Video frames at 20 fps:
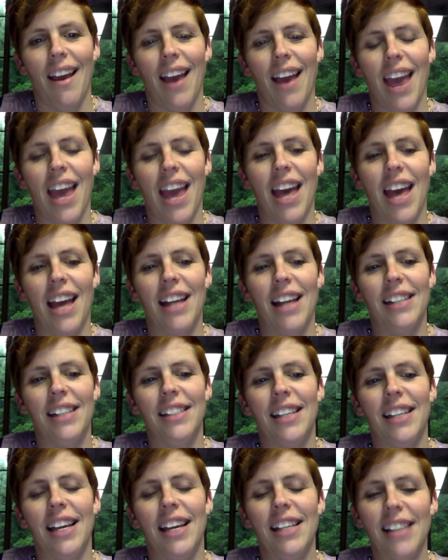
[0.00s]
And
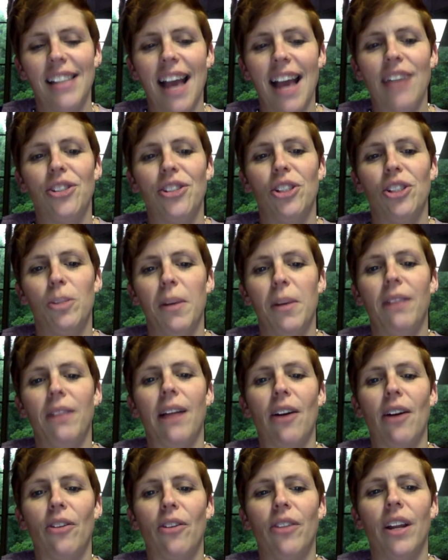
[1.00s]
his actions speak
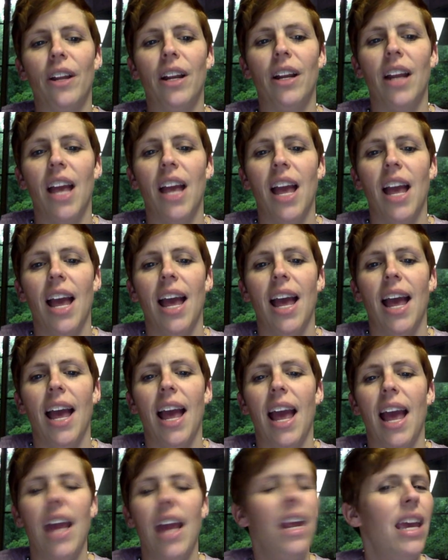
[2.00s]
louder than
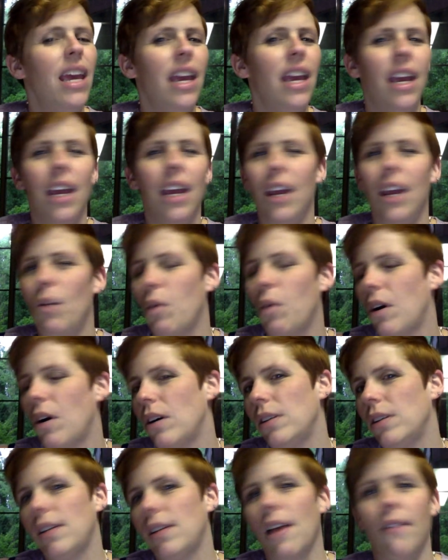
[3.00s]
any
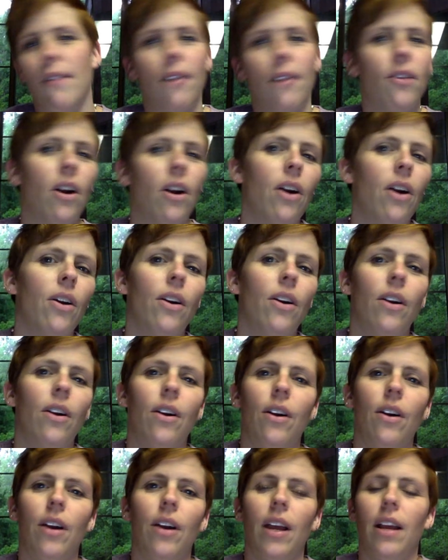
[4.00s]
words I've ever
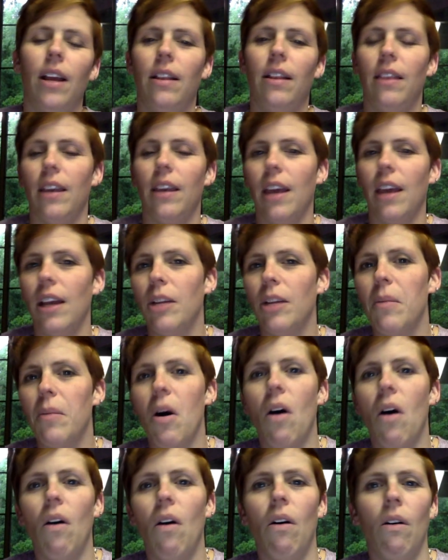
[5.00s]
heard in the Kingdom
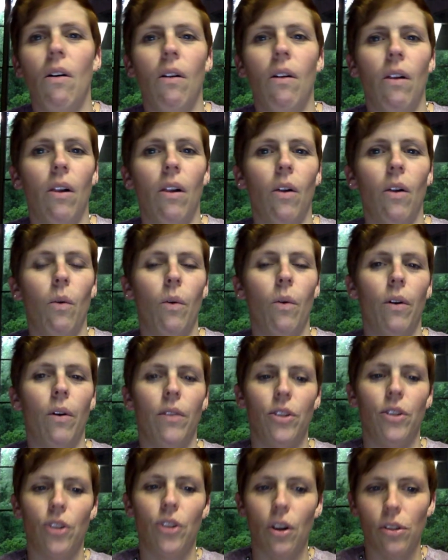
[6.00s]
Hall or
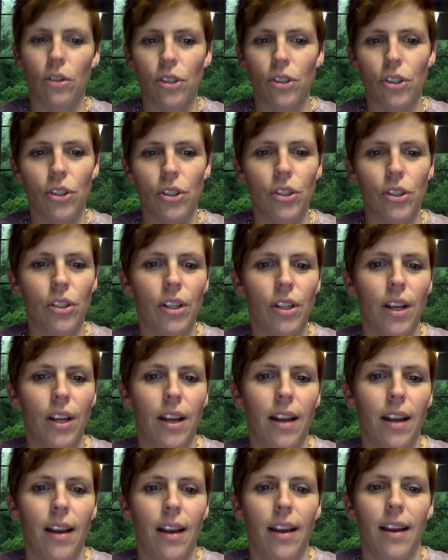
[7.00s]
the church.
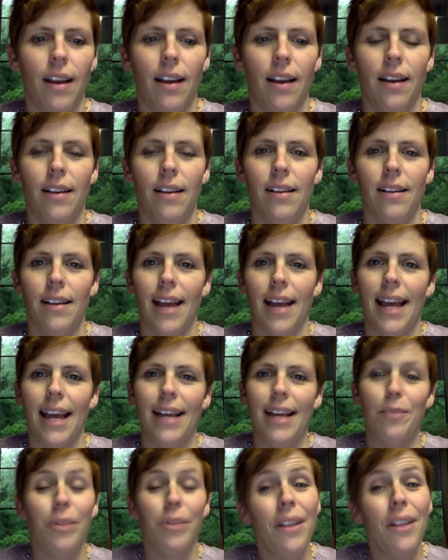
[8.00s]

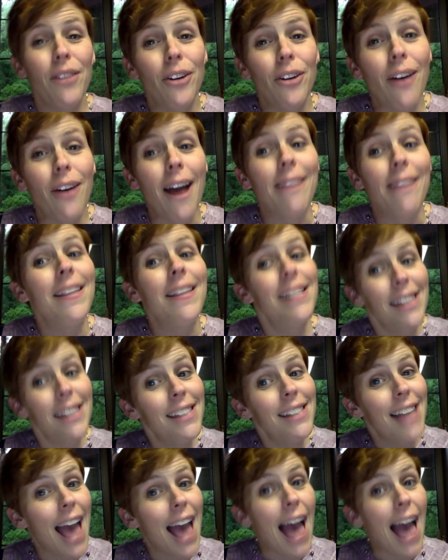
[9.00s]
And believe it or not, this
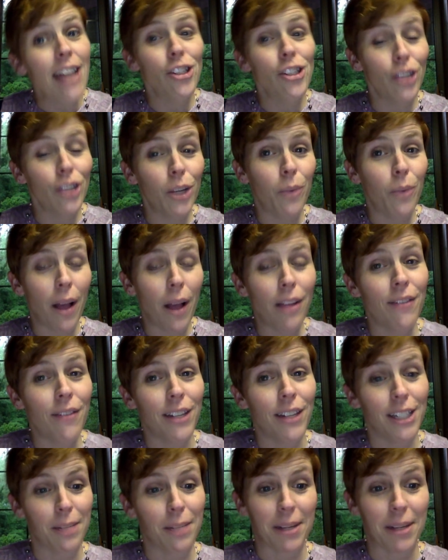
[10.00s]
is actually
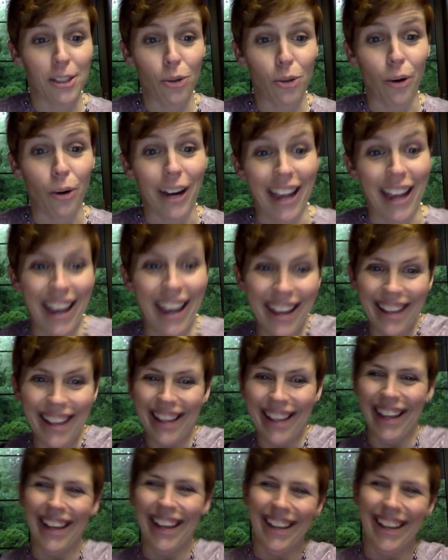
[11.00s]
relevant to my story.
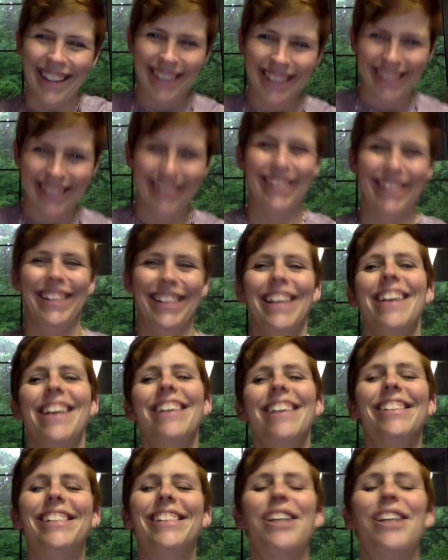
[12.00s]

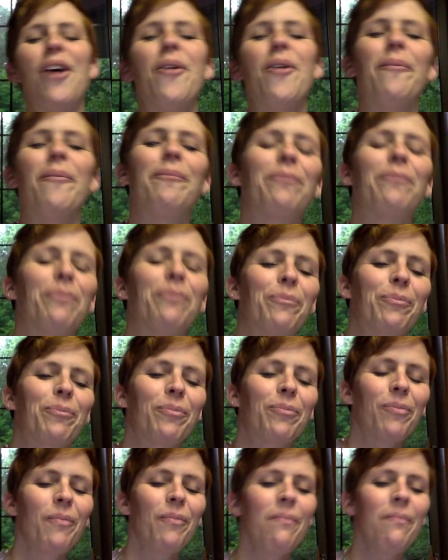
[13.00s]
So,
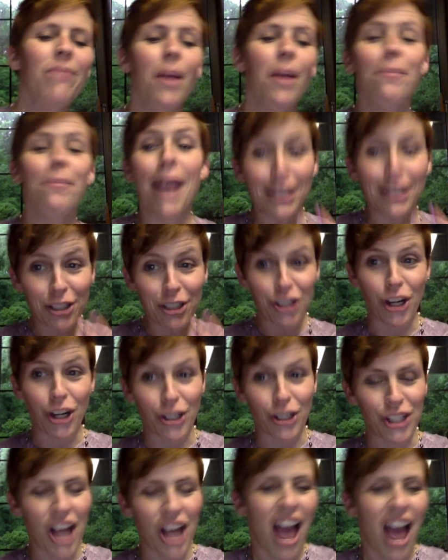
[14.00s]
back to
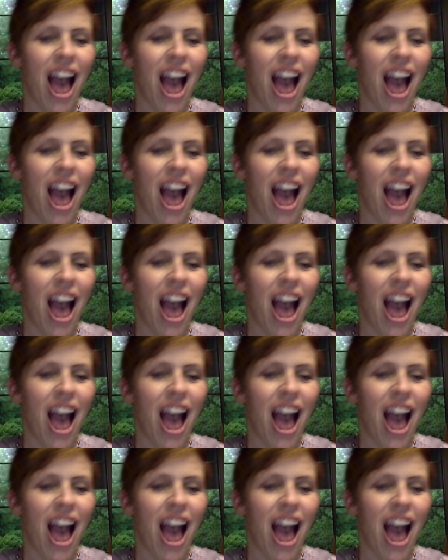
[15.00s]
church.